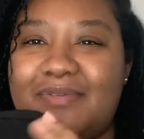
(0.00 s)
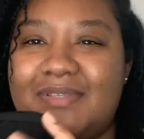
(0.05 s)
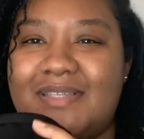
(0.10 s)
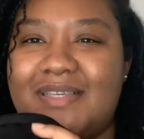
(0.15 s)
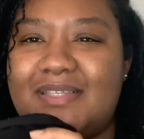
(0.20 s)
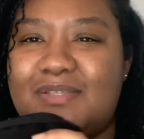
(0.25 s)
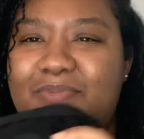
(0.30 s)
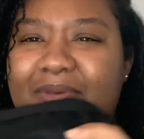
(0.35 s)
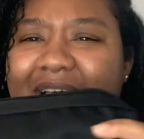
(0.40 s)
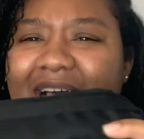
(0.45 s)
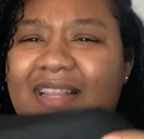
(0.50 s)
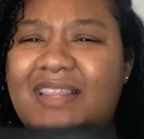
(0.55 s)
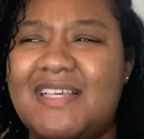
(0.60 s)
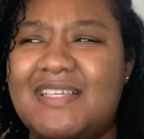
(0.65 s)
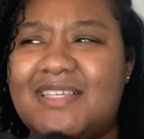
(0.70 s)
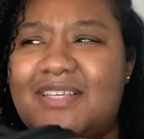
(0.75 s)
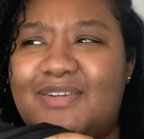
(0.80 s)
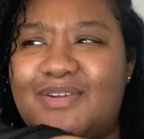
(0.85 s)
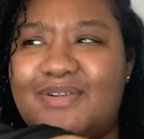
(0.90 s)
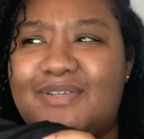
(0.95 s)
this, we got these
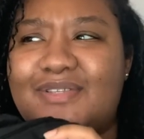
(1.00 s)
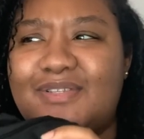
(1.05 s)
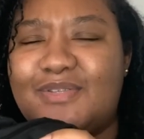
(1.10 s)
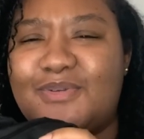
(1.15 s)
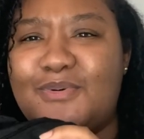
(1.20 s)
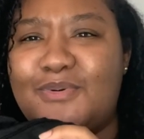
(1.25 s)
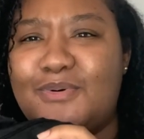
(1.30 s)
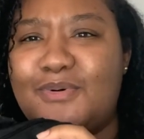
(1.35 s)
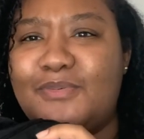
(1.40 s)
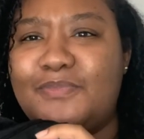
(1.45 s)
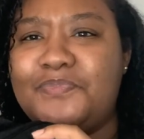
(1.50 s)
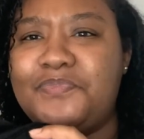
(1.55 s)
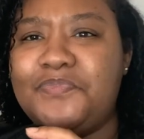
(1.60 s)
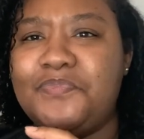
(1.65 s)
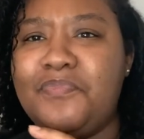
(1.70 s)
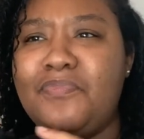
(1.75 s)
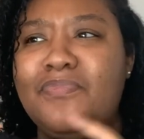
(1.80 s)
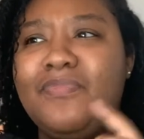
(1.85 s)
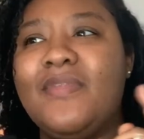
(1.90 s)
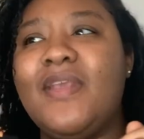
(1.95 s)
in nursing school.
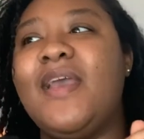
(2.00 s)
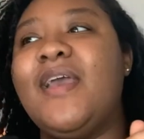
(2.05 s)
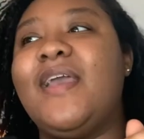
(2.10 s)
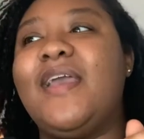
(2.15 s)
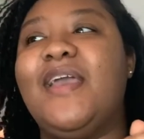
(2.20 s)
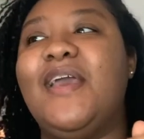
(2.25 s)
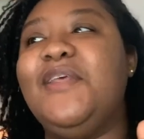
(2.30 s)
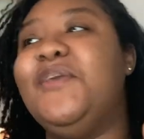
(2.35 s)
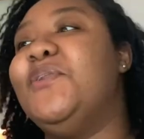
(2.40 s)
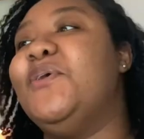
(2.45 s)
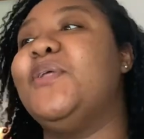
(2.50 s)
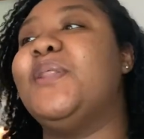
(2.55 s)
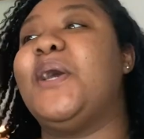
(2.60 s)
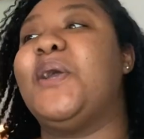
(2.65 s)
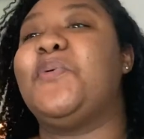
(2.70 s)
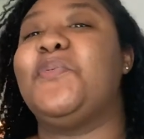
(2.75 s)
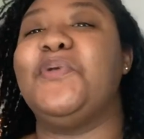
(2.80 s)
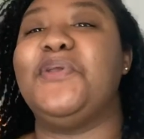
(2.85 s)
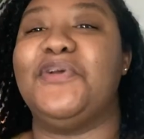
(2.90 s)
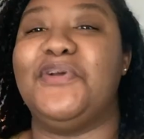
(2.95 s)
And you know,
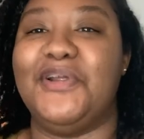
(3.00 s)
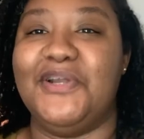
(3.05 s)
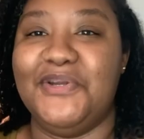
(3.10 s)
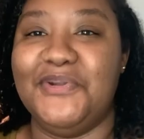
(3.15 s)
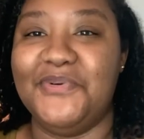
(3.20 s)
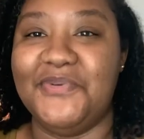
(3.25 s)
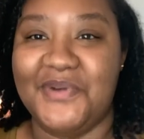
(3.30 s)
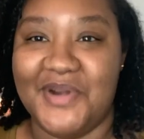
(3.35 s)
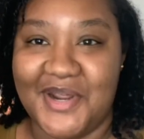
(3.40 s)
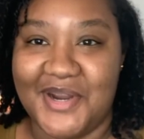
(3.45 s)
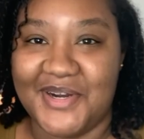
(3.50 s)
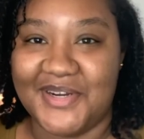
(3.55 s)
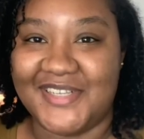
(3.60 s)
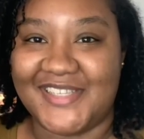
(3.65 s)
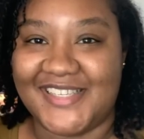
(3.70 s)
like when you're a new nurse